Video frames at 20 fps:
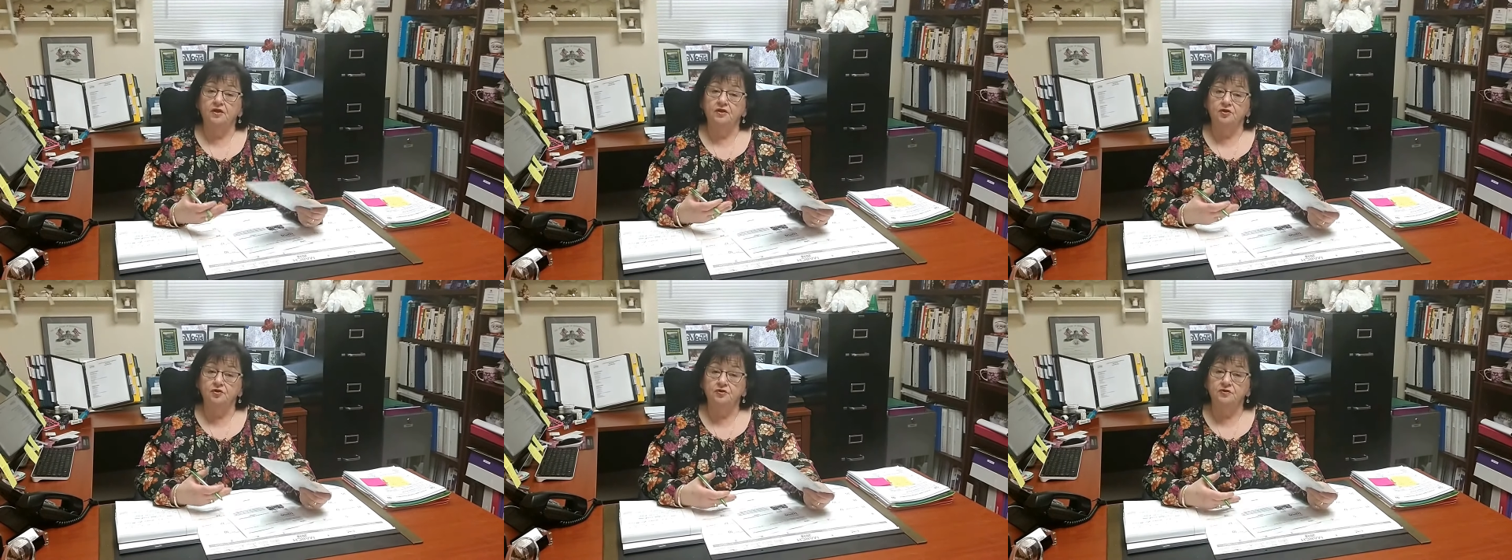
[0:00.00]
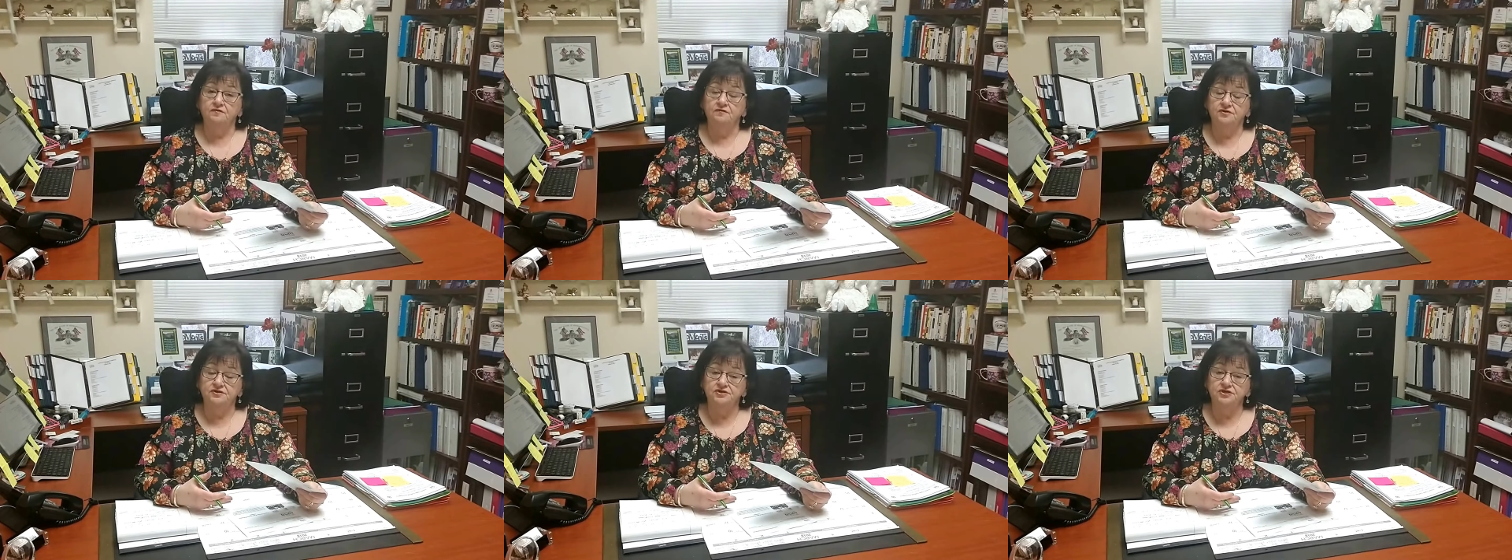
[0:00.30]
You
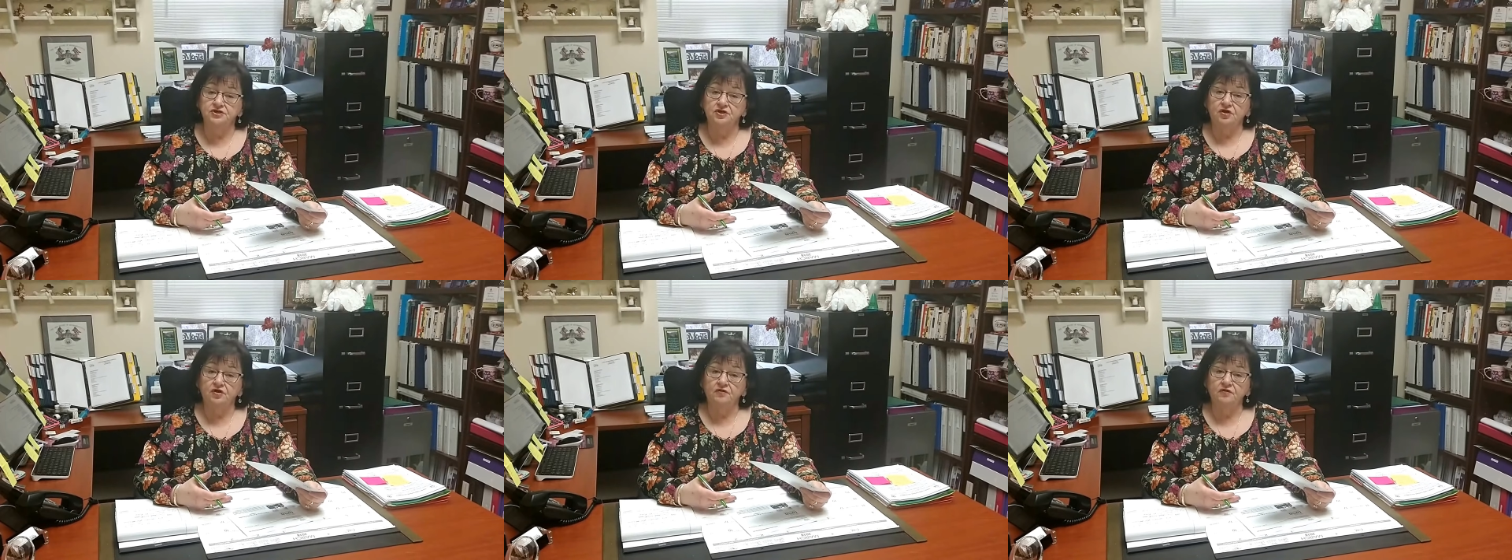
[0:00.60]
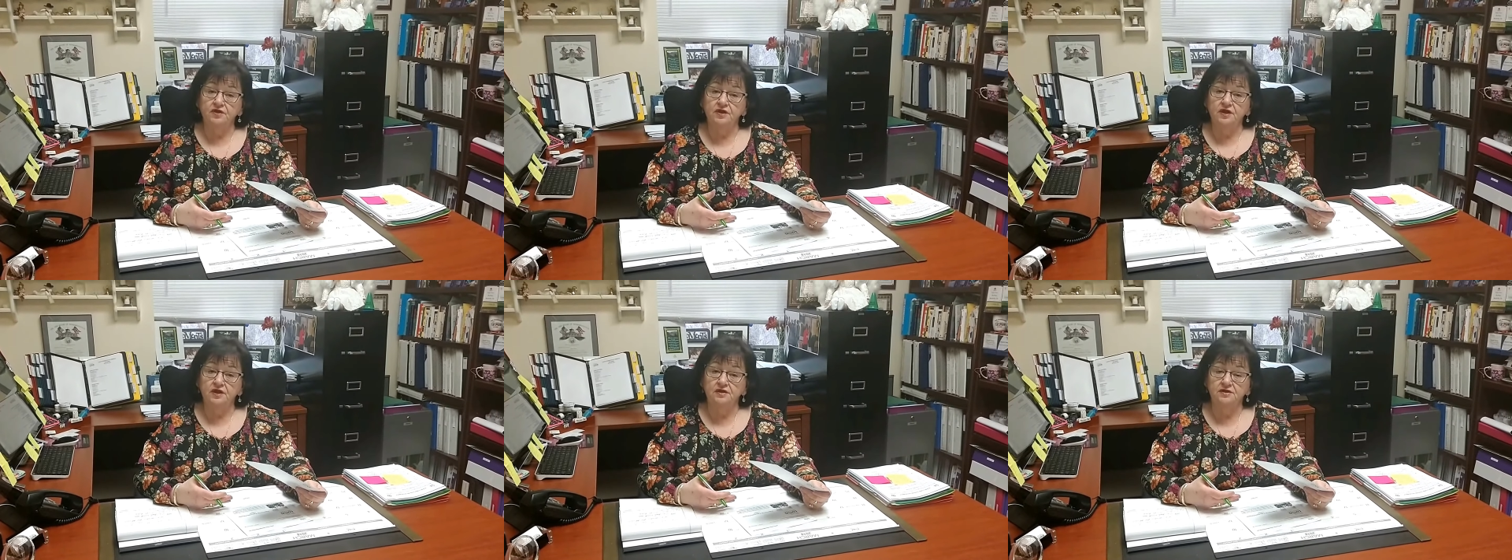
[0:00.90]
can visit all
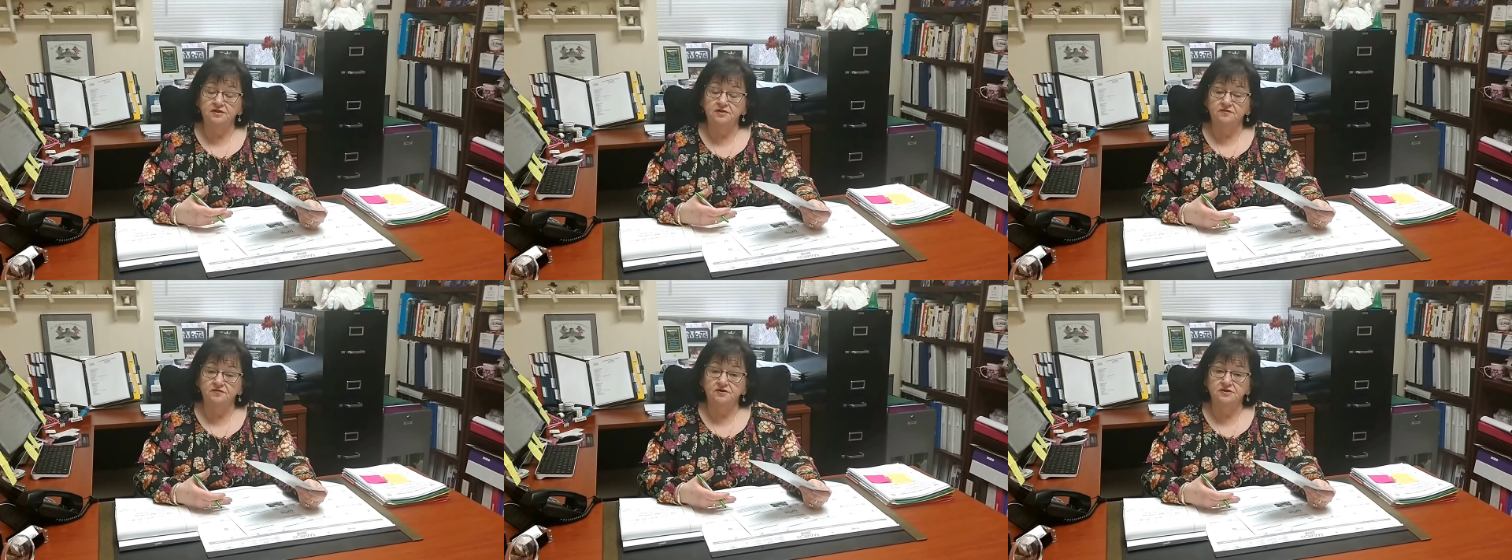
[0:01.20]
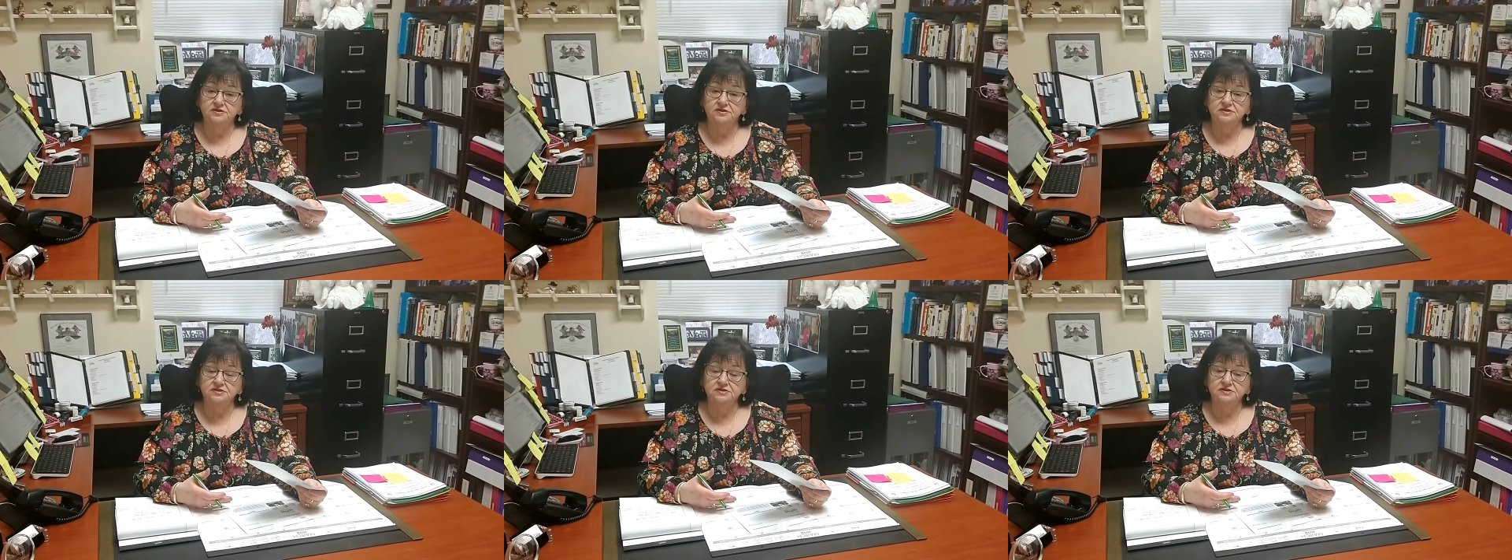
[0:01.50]
the
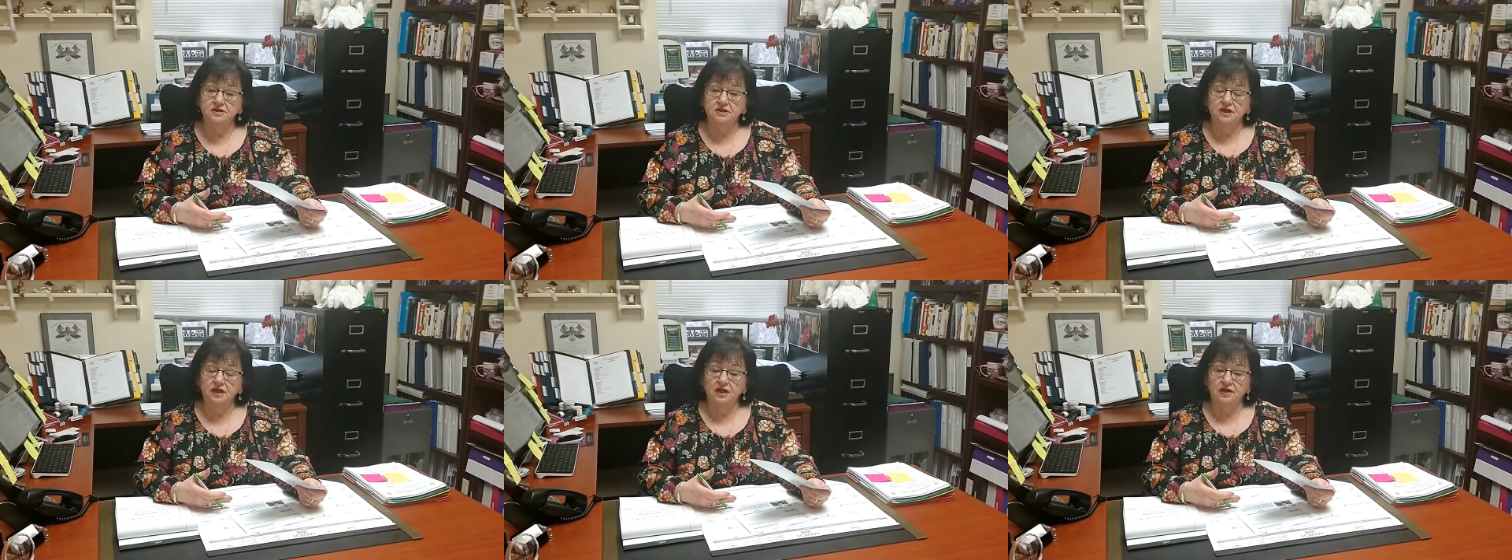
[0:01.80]
activities,